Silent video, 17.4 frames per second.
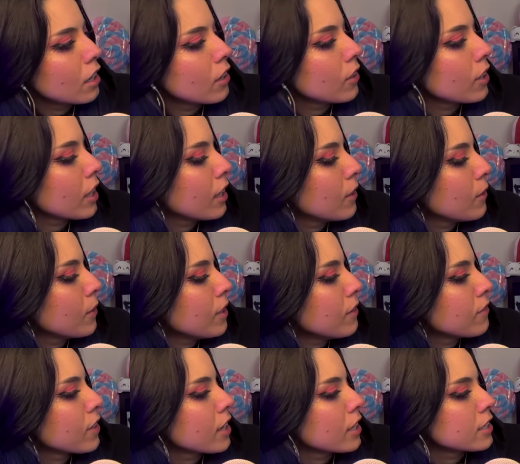Okay,
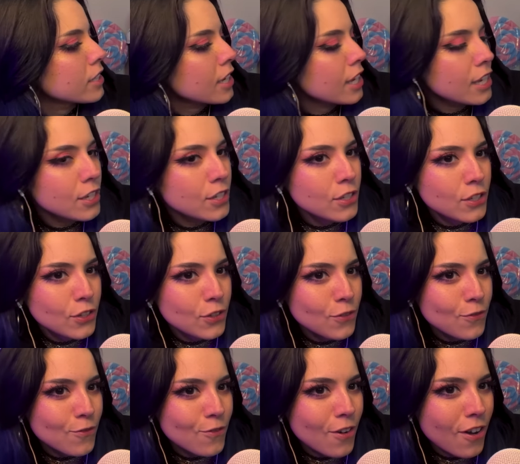we've got a
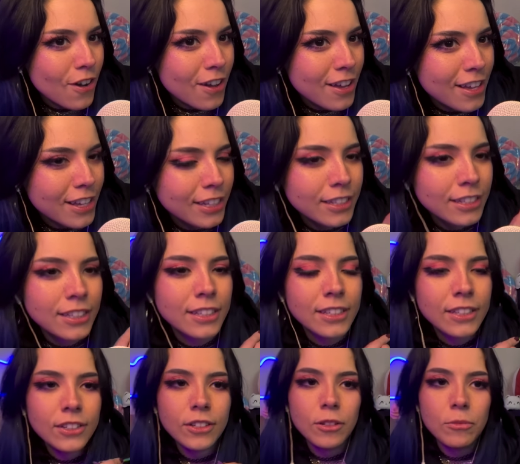swan.
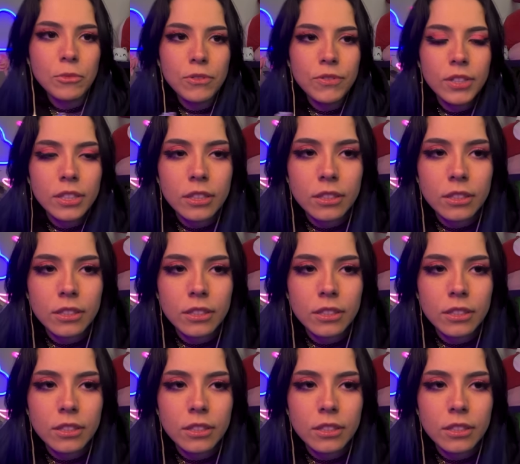Here, I'll move it